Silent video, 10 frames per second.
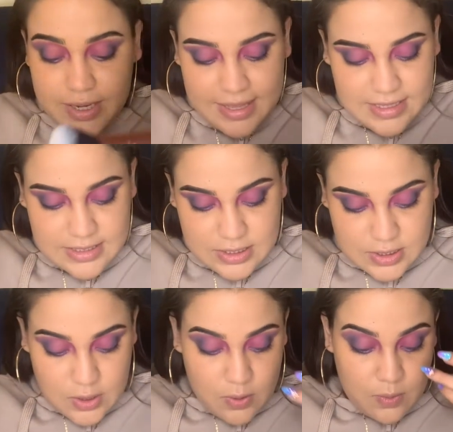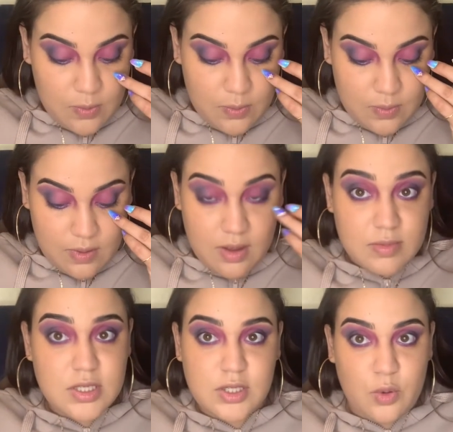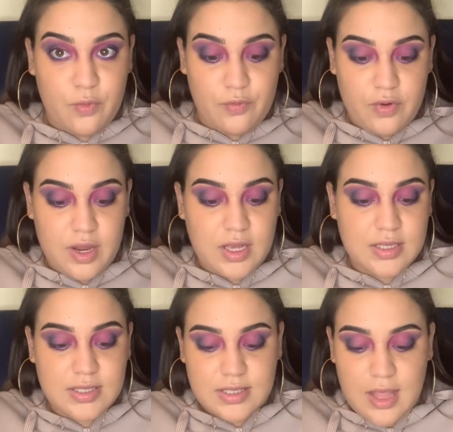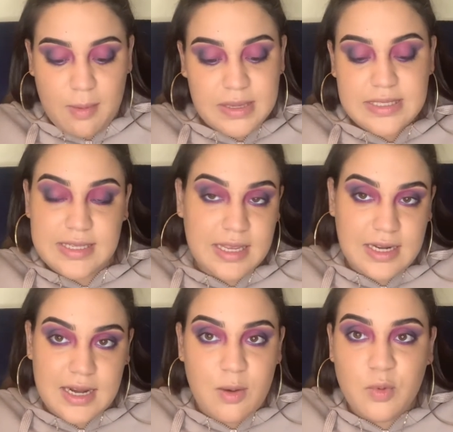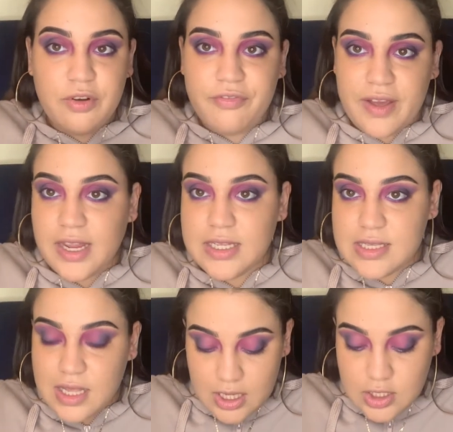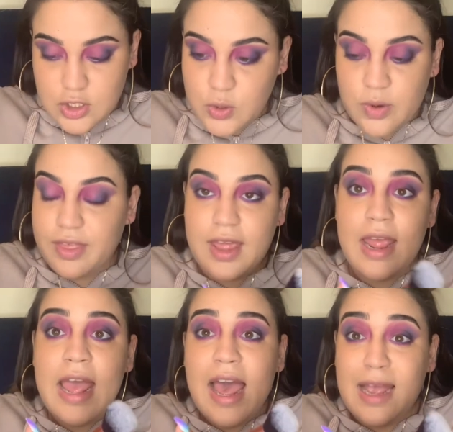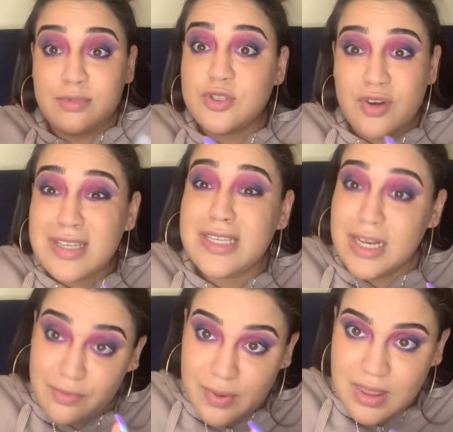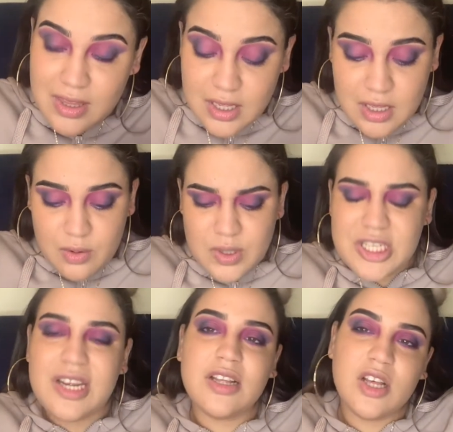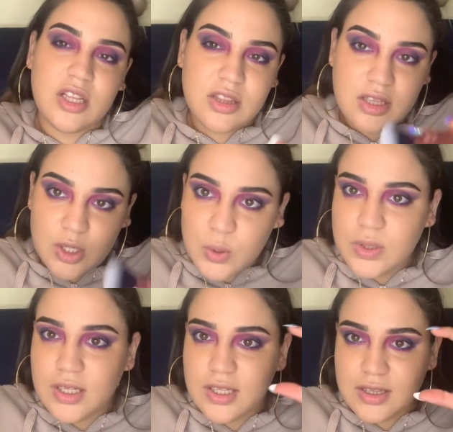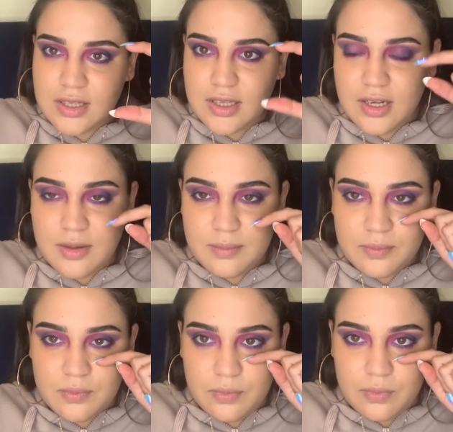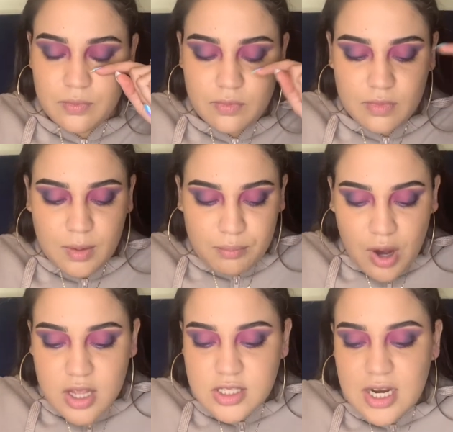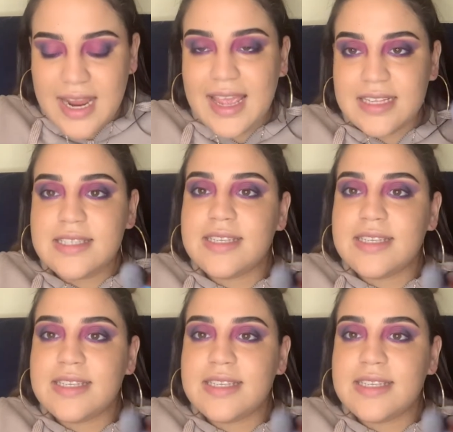kit. So I'm just go for it because I'm excited. I want to find a contour that I'm just crazy in love with. Which the Hoola bronzer, it